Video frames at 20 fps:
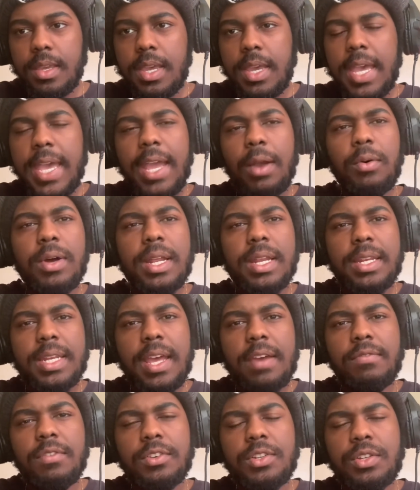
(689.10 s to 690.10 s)
And with
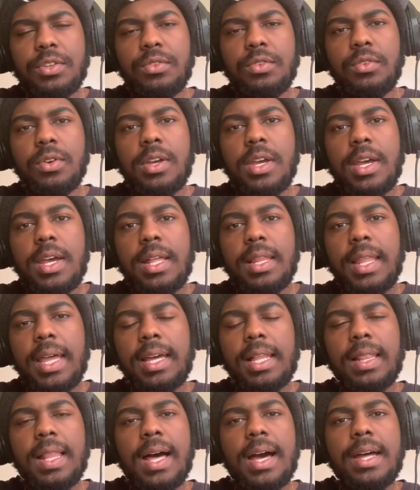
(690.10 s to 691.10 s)
Endeavor too, like
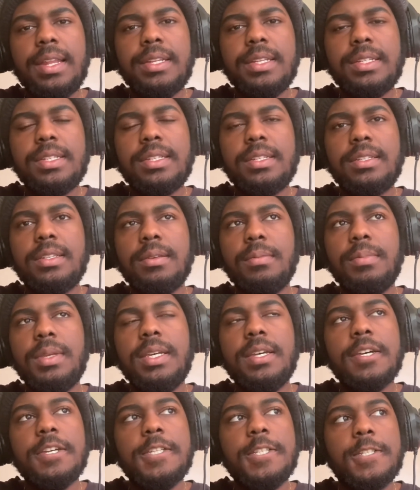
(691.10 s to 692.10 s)
a lot of this,
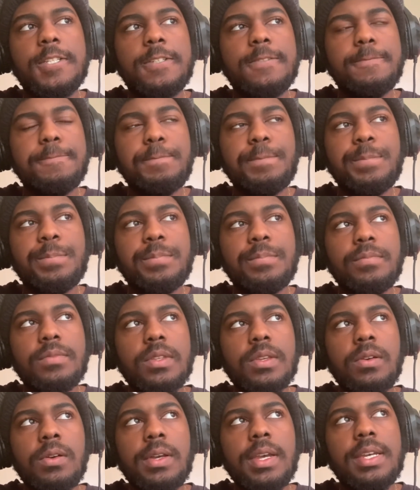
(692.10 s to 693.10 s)
because,
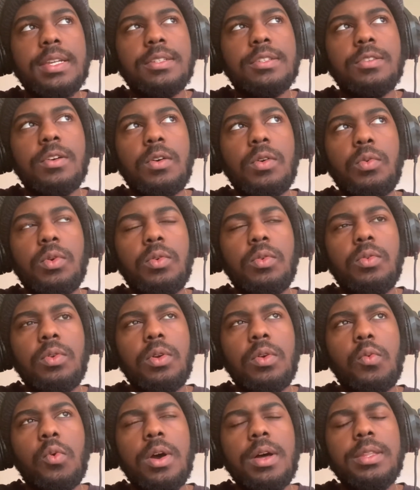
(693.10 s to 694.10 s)
okay, so
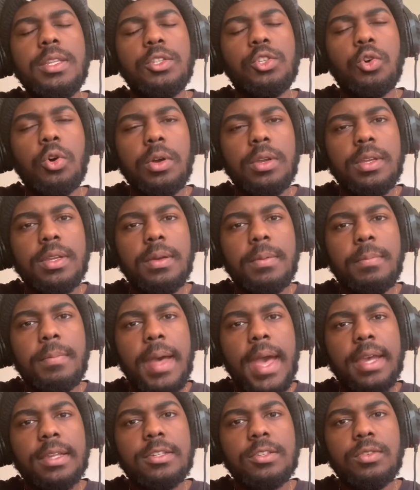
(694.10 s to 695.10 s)
in one of the Toya
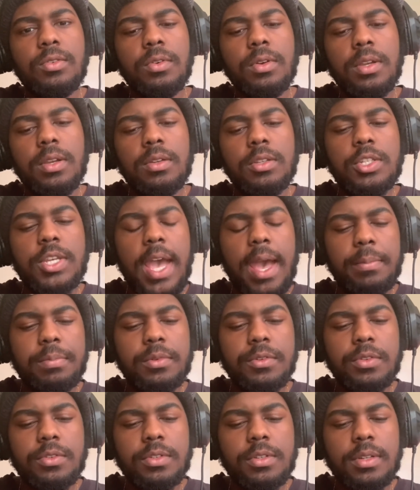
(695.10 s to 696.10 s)
backstory
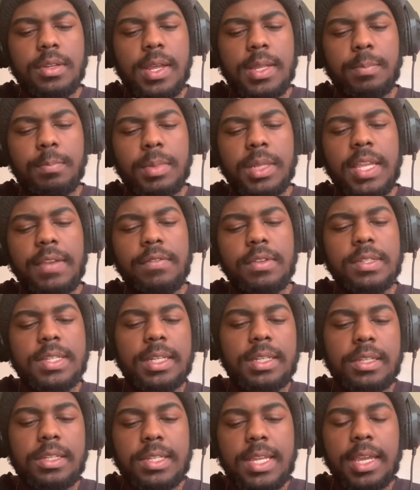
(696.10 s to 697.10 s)
chapters, I believe it was
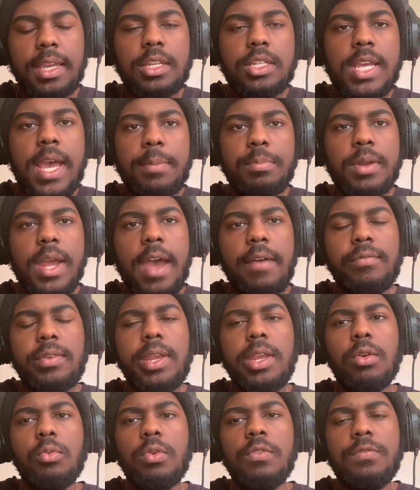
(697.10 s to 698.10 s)
like the second chapter after
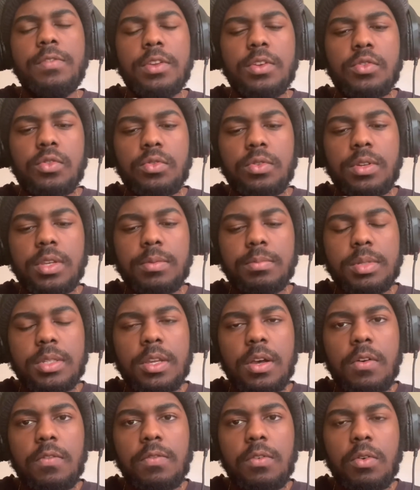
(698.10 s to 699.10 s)
he revealed
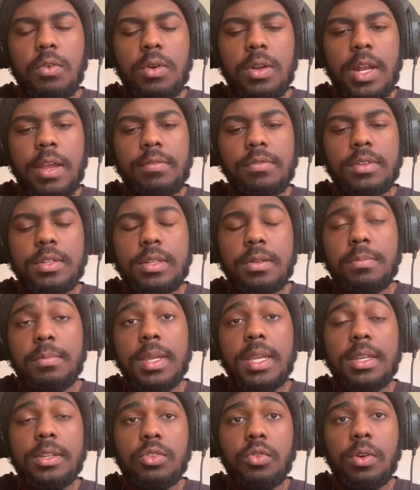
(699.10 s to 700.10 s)
himself or whatever to
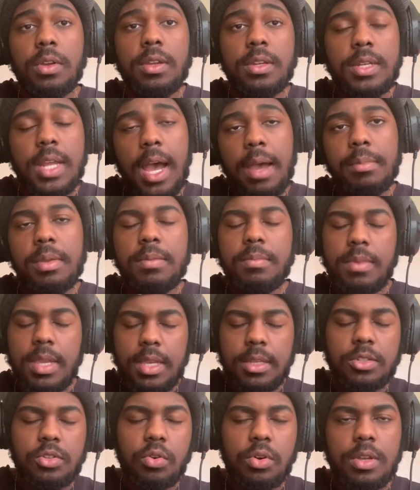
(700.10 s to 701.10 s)
being Toya, Dobby
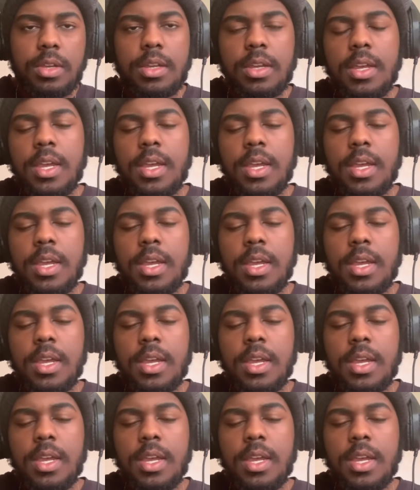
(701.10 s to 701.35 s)
being Toya,